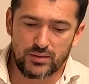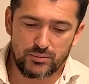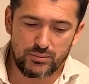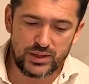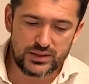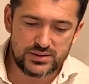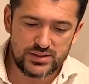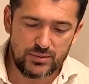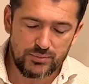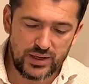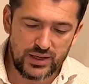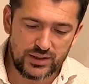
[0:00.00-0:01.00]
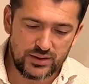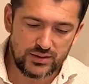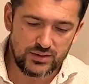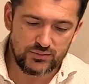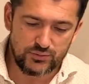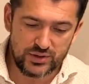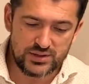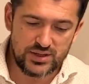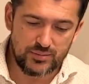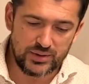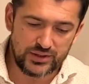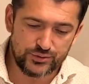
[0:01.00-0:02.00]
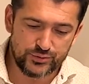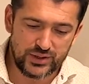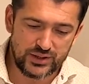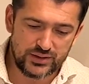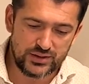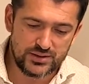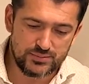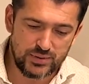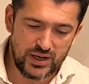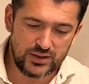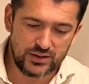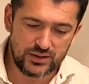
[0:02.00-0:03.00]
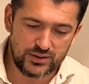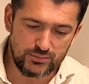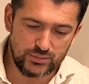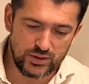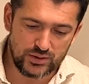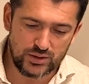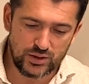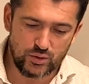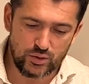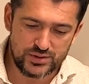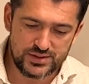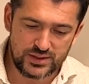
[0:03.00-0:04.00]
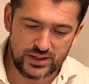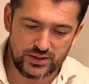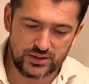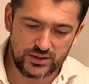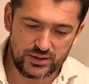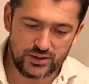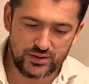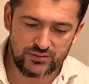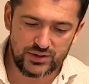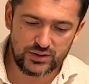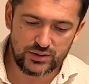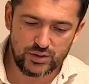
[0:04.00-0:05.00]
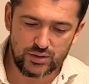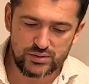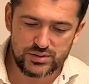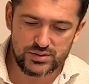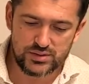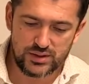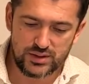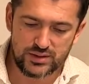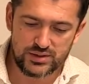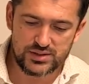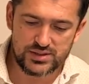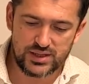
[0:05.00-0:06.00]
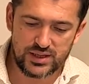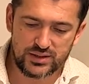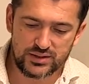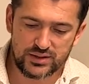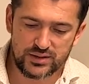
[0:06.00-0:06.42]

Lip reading: But somebody, for example, a trader is buying in a bulk, a wholesale here, and then goes and resell it